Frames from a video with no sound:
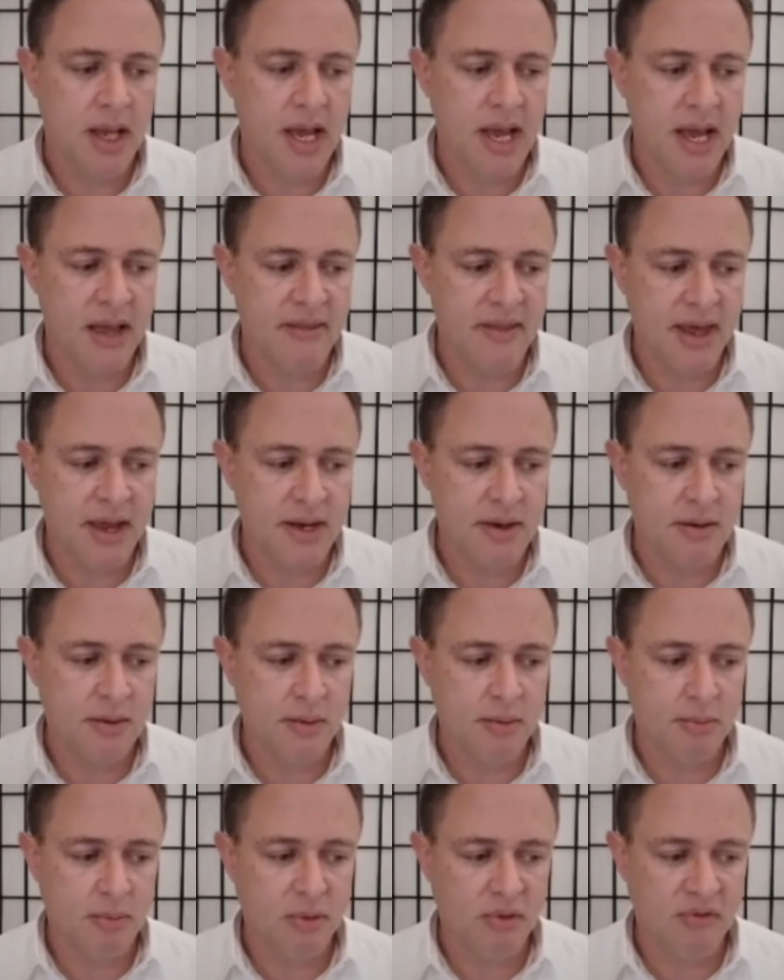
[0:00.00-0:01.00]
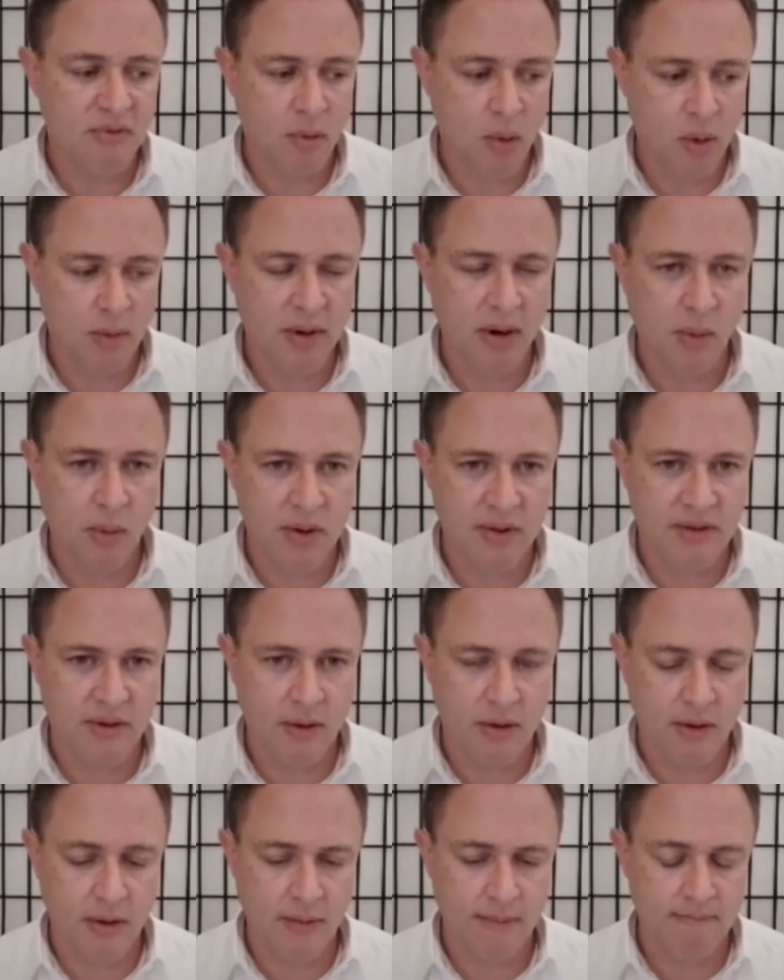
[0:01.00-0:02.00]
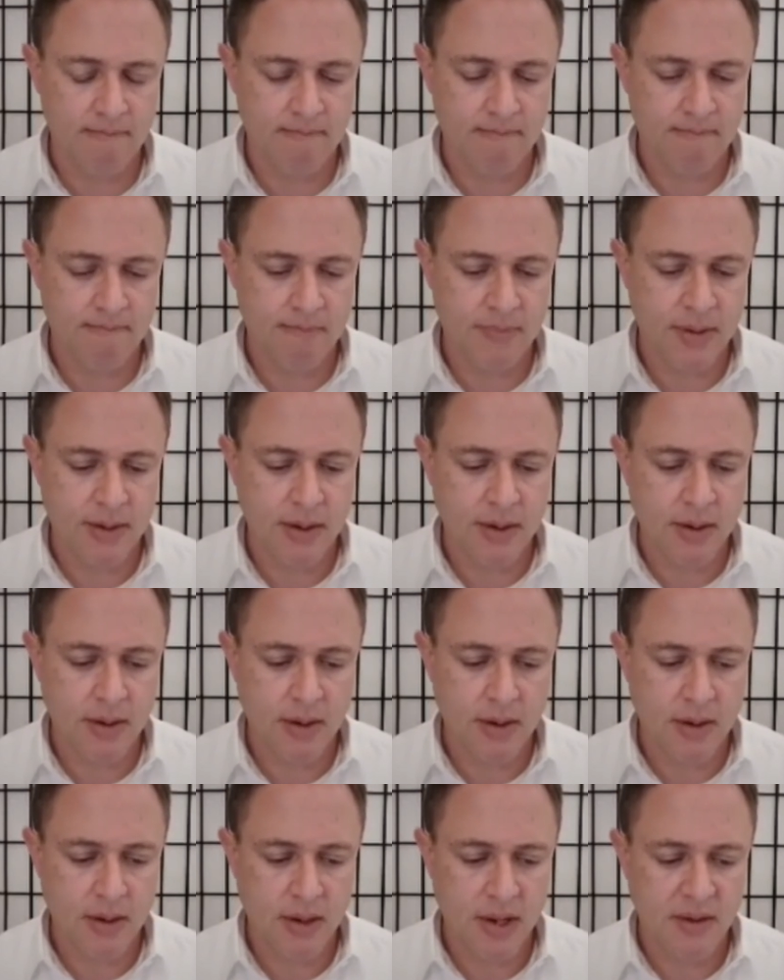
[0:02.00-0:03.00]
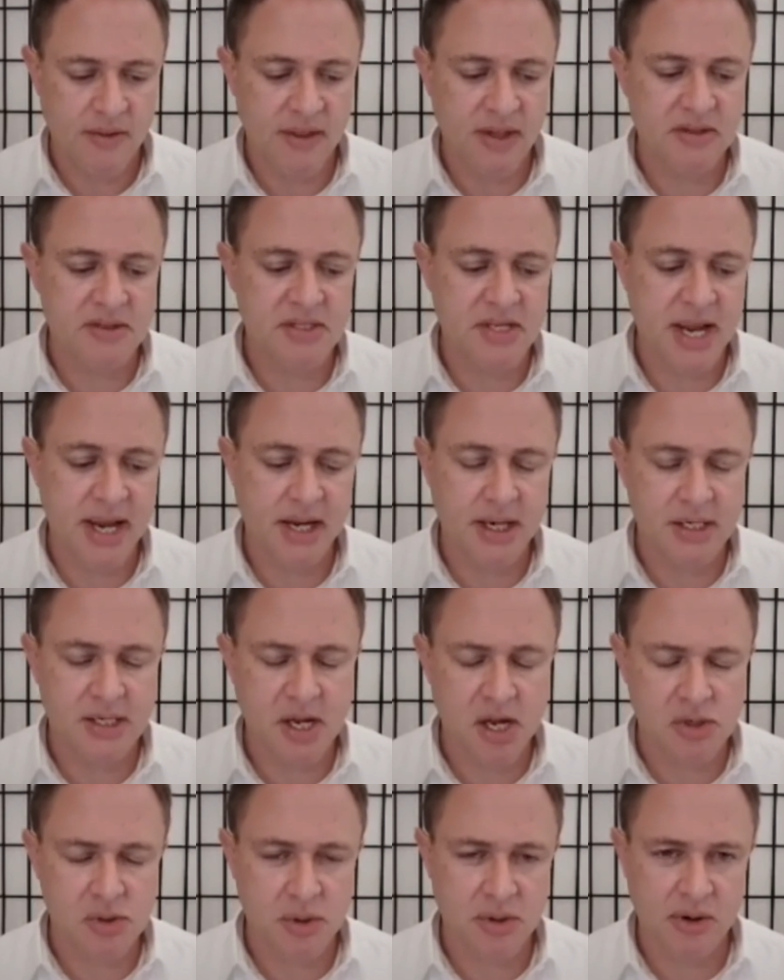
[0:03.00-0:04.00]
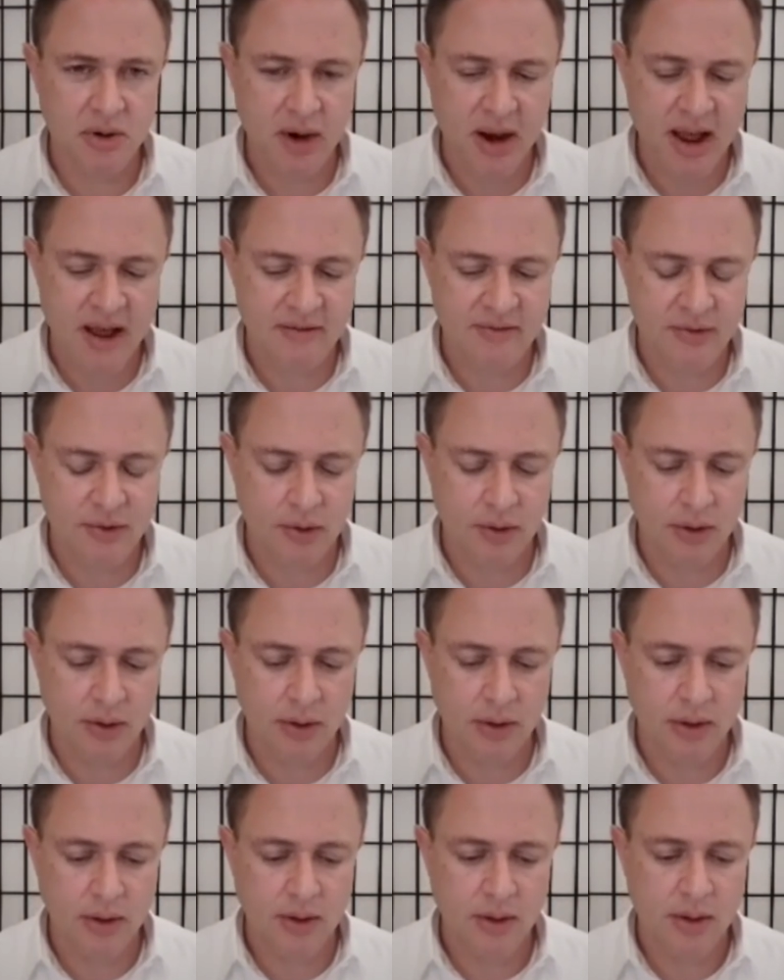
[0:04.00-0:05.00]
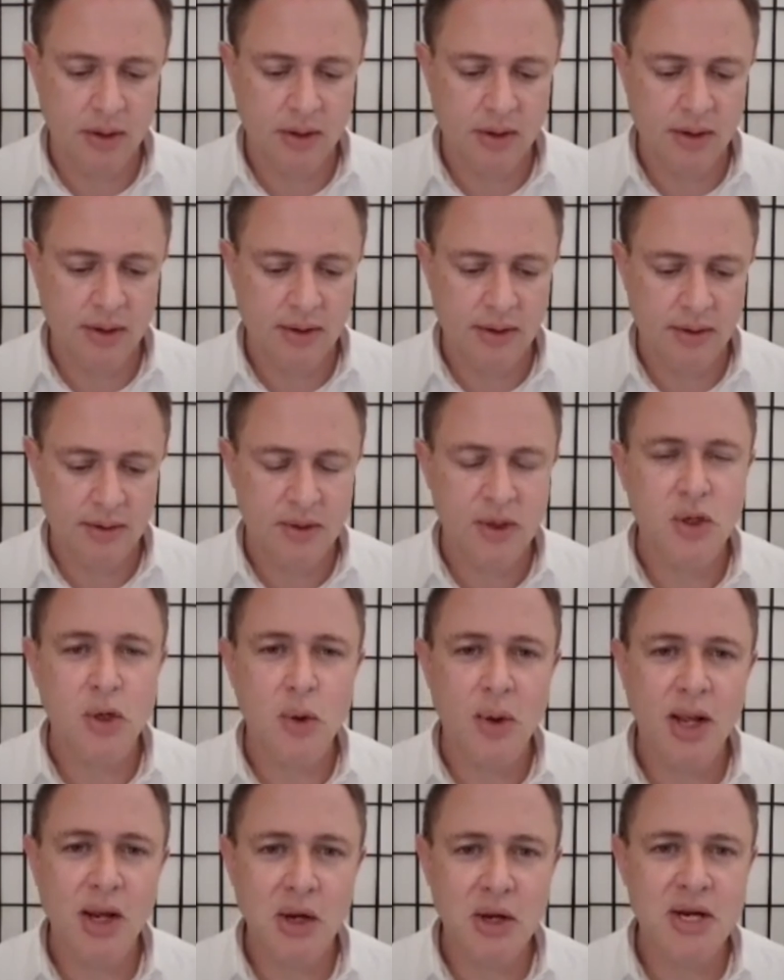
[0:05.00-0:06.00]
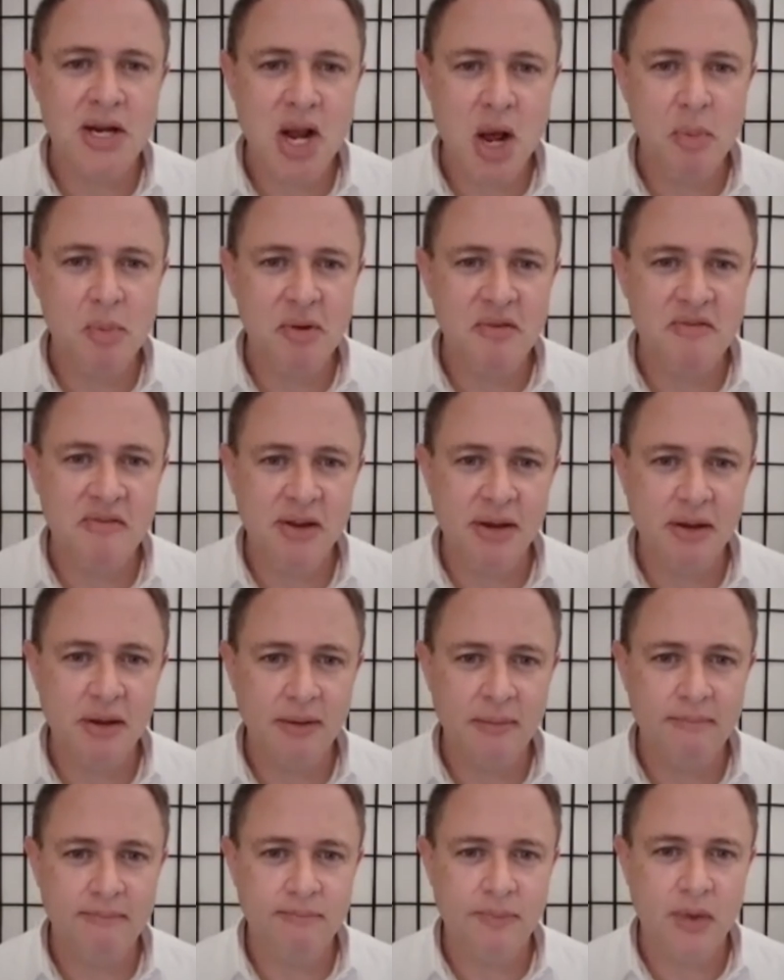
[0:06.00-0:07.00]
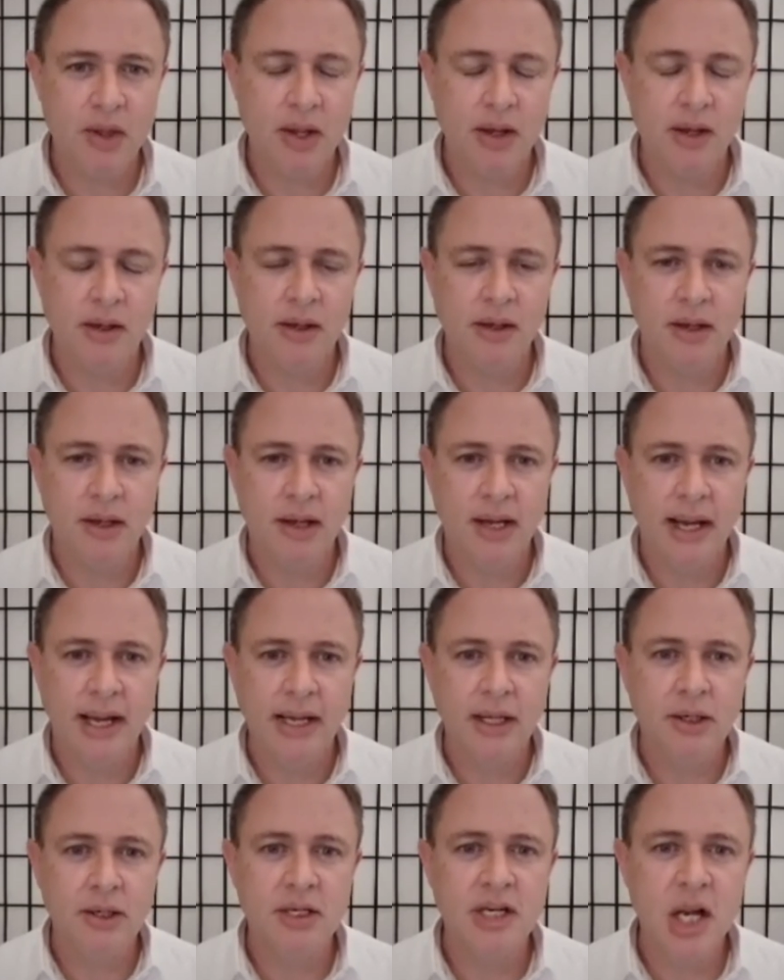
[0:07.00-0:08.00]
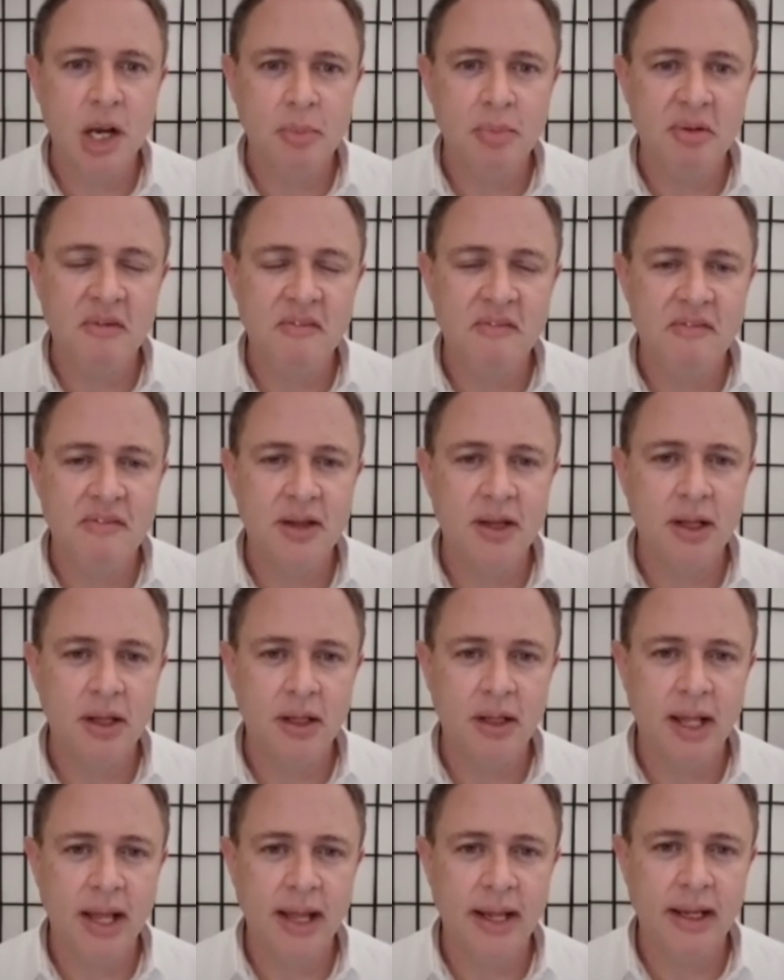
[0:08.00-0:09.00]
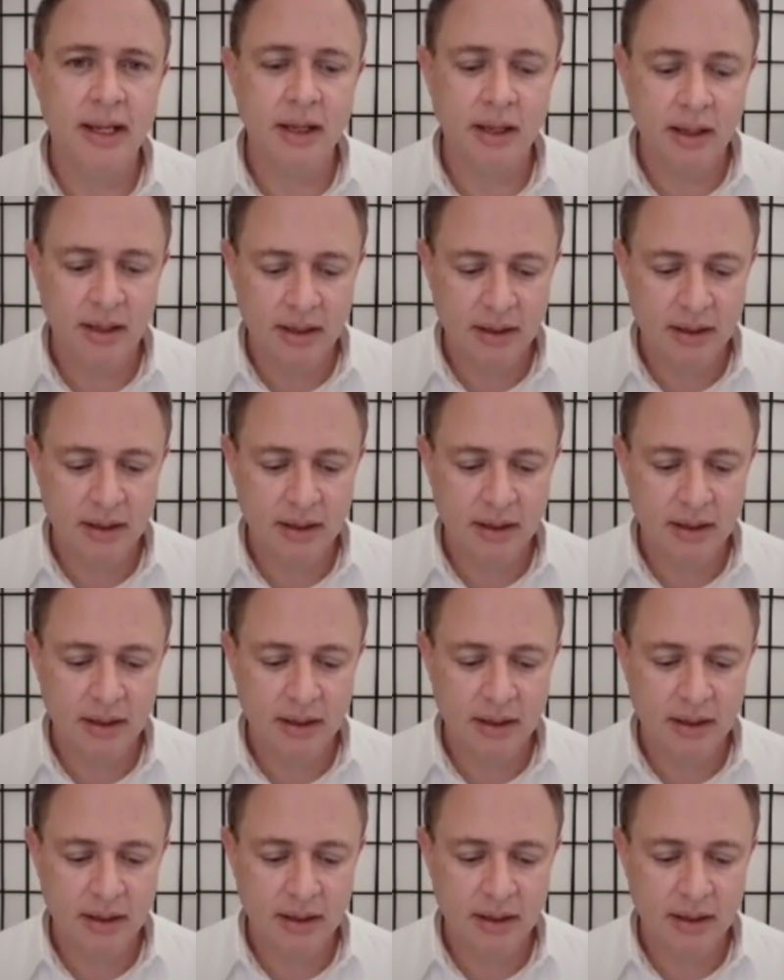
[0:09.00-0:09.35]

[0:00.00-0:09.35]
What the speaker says: and then performing with her, and then staying in touch with her after, you know what I couldn't help but feel? I couldn't help but feel like